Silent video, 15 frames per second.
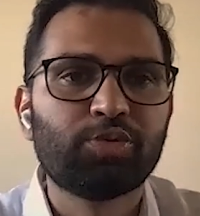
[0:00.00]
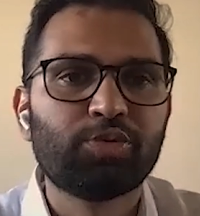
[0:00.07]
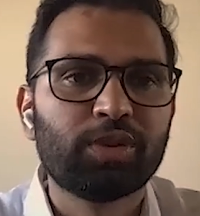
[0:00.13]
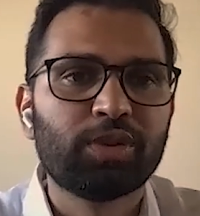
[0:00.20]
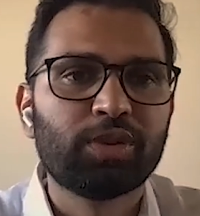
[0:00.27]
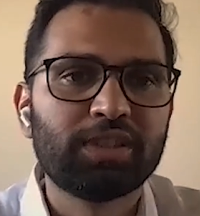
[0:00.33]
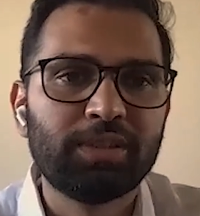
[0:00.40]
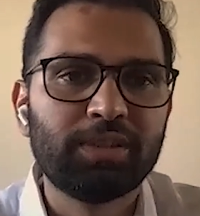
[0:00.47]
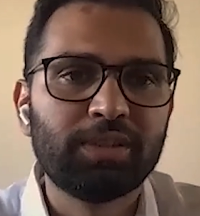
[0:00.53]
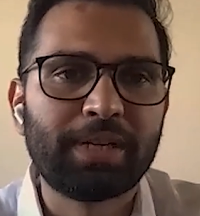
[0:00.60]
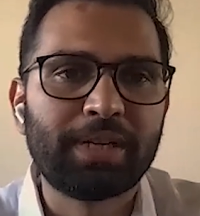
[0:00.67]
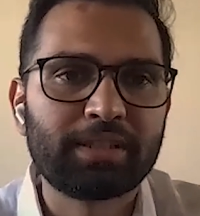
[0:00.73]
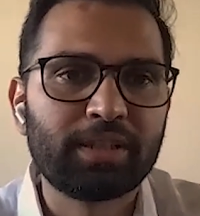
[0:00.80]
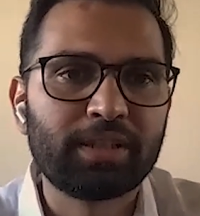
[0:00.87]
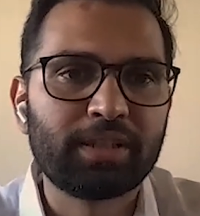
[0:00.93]
who was the
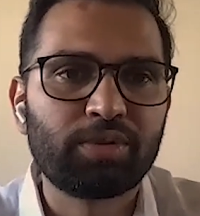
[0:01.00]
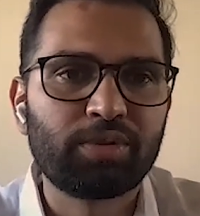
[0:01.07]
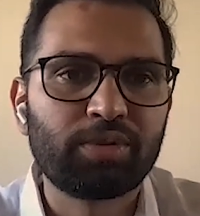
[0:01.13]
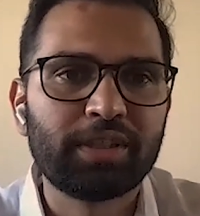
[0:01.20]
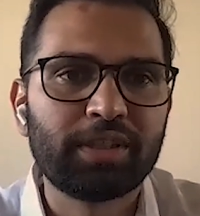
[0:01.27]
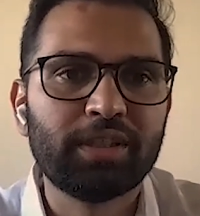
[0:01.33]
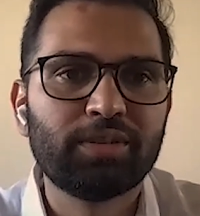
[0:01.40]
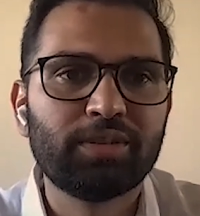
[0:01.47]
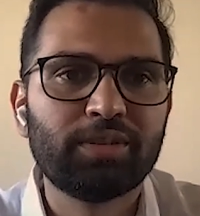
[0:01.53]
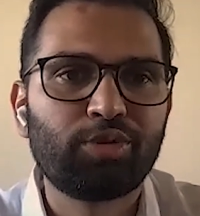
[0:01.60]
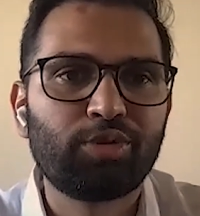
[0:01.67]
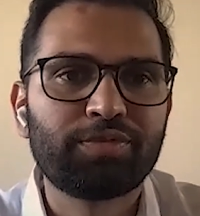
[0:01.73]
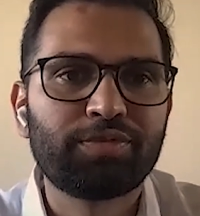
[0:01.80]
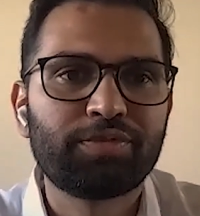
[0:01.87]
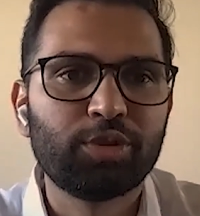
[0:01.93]
president of the
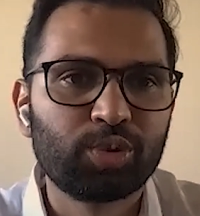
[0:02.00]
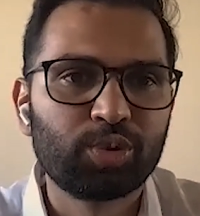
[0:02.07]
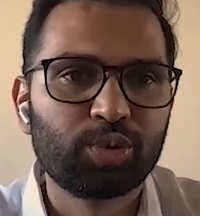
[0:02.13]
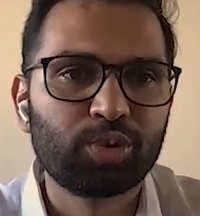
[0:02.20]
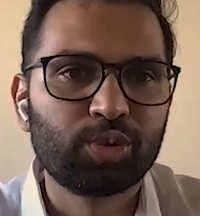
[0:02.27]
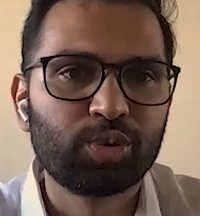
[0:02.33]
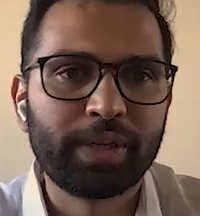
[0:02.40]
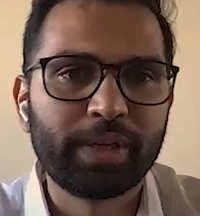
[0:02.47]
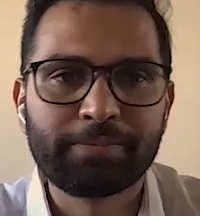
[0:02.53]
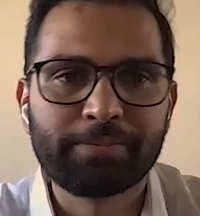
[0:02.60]
youth wing.